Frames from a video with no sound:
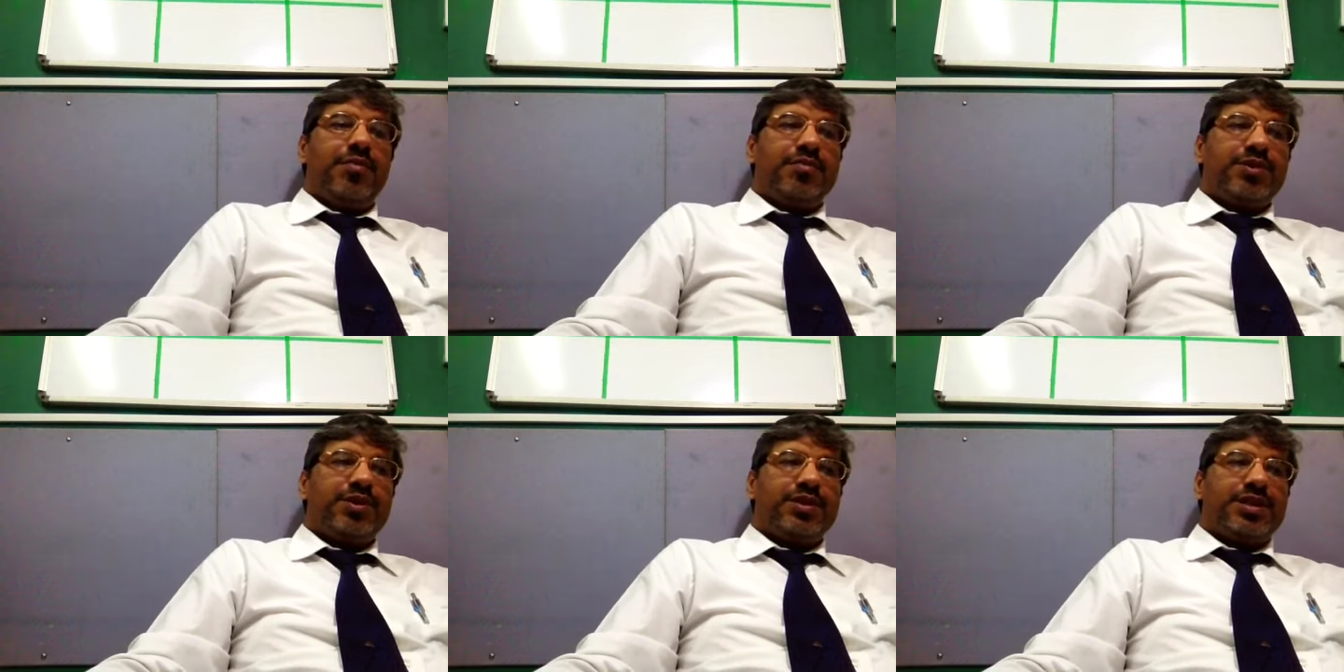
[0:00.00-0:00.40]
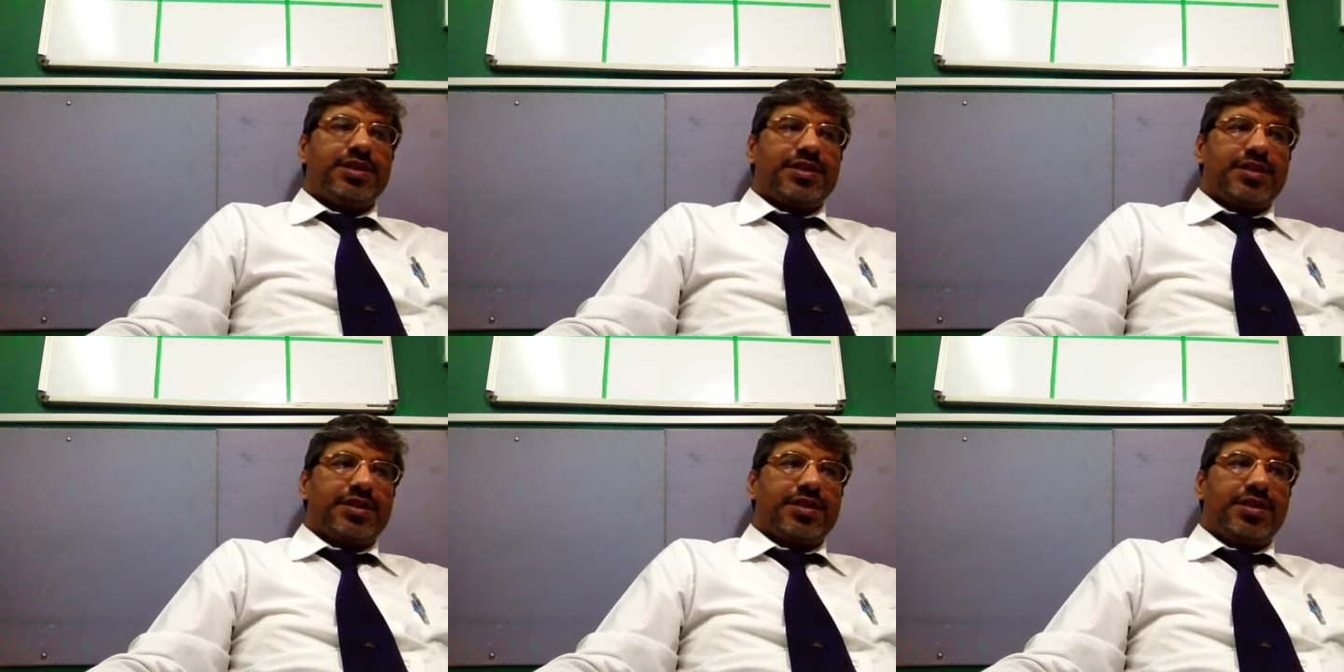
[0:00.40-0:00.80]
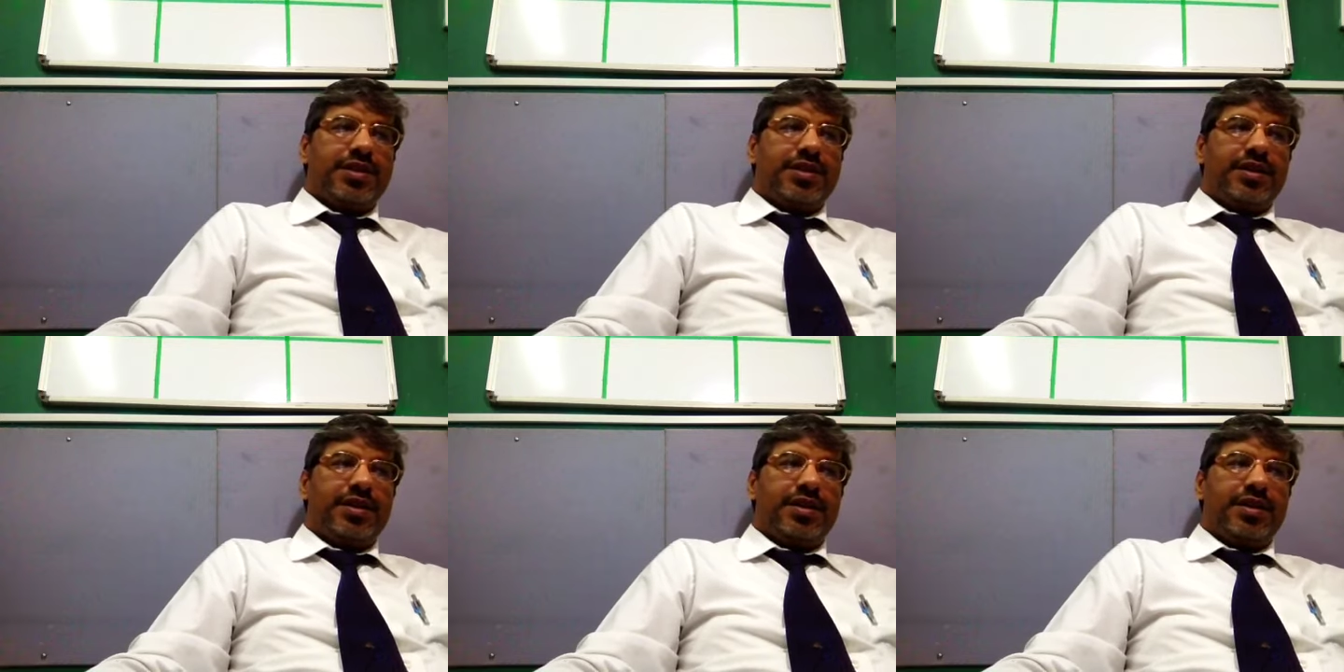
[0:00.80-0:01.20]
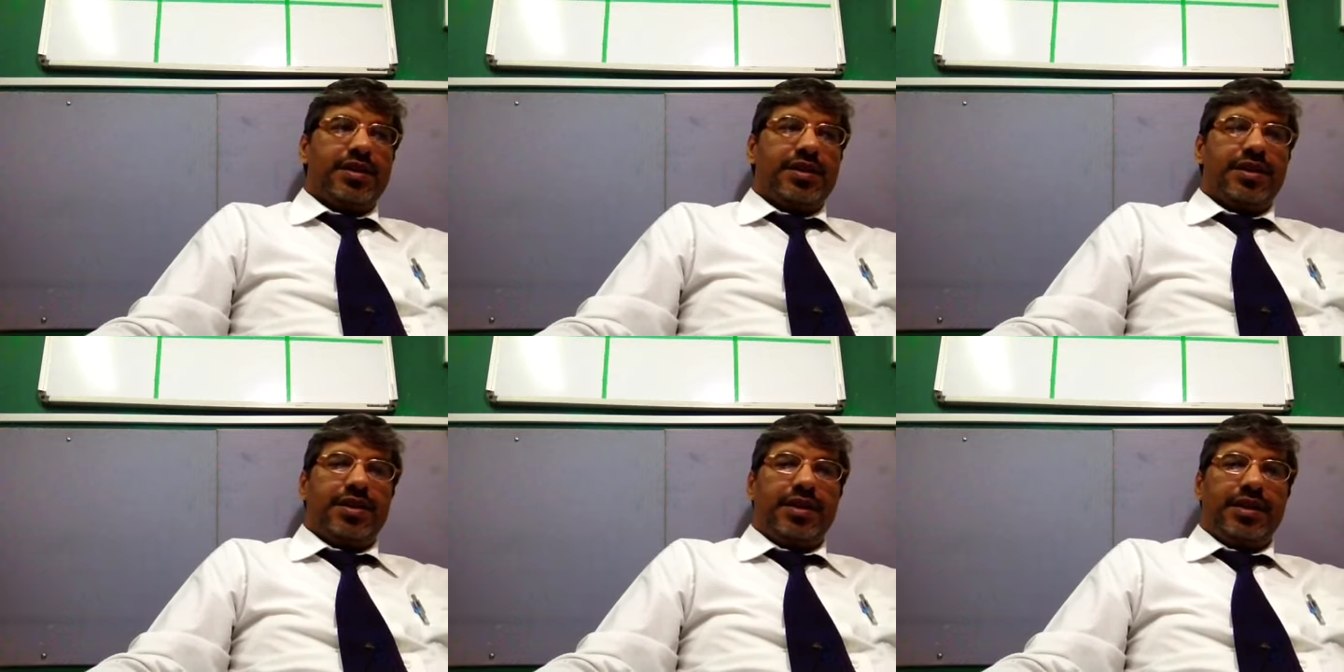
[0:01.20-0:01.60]
protected
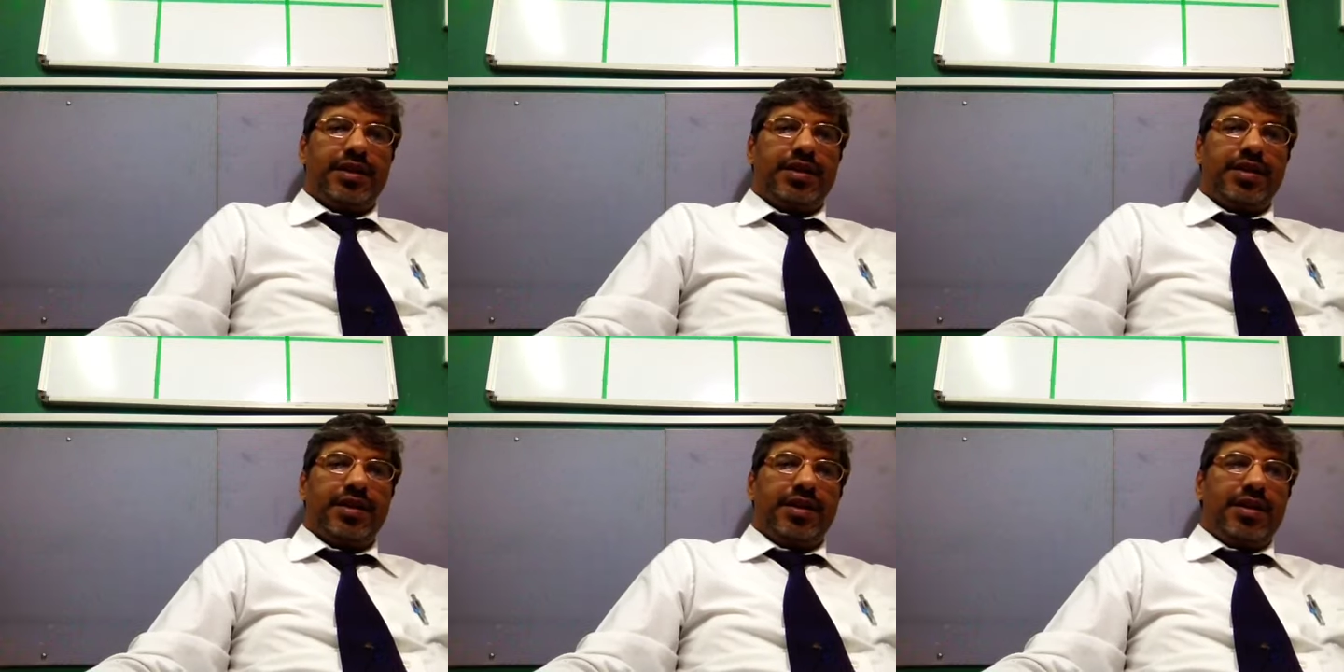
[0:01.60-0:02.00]
in the